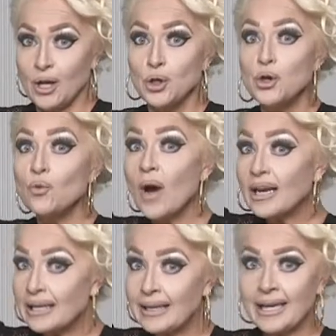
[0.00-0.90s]
you want
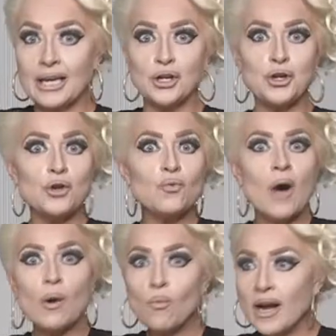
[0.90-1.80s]
clean, you
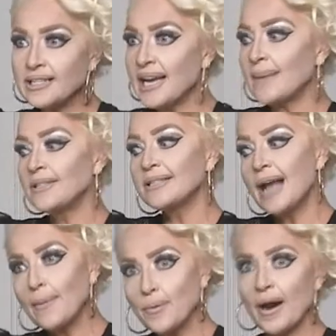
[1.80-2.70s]
want white diamonds,
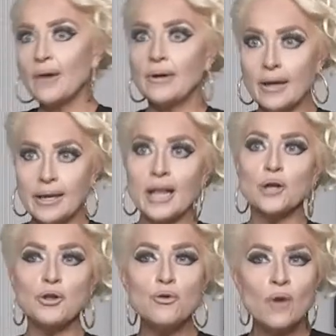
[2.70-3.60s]
not brown, not yellow,
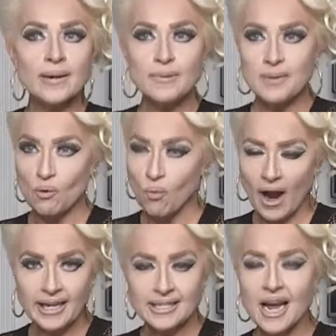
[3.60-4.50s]
you want them to be
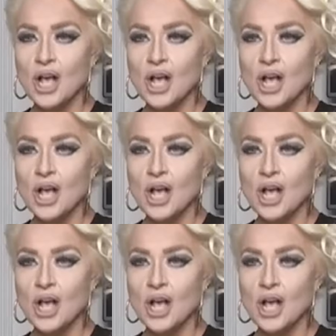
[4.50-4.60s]
white,